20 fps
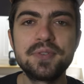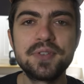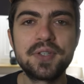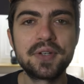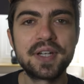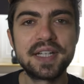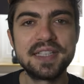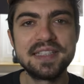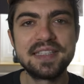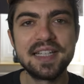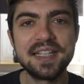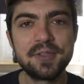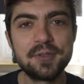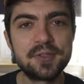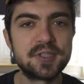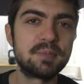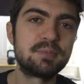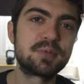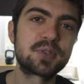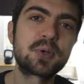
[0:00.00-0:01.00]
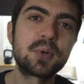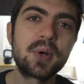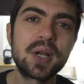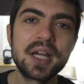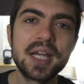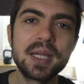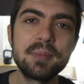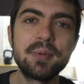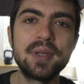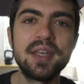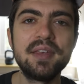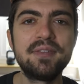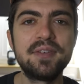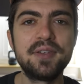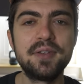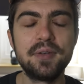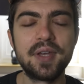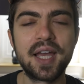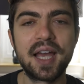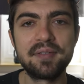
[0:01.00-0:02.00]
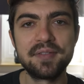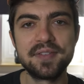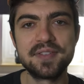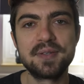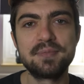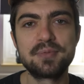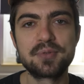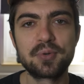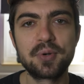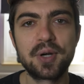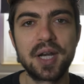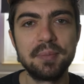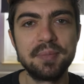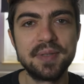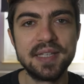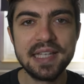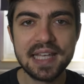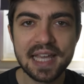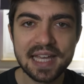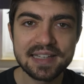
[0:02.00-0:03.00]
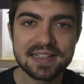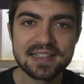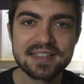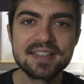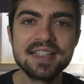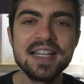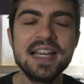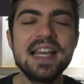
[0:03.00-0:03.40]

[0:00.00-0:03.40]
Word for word: Don't hesitate to subscribe if you haven't subscribed yet.